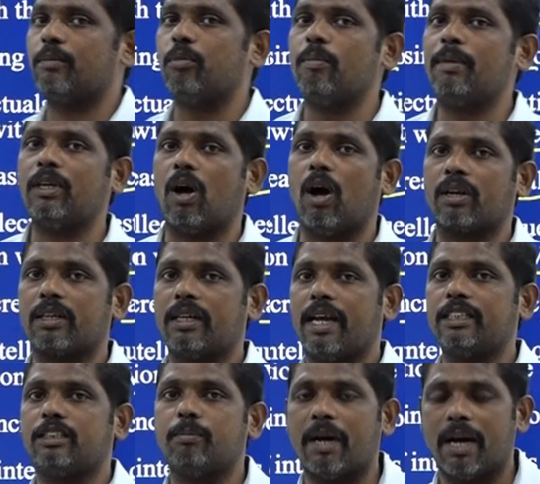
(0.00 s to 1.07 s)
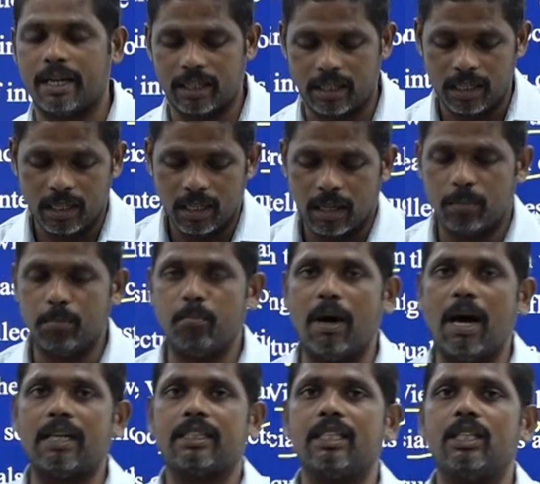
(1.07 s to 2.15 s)
movement organized by
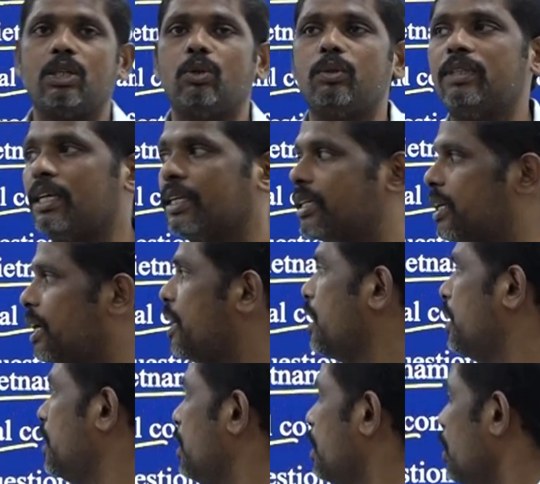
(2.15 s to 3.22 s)
Martin Luther King.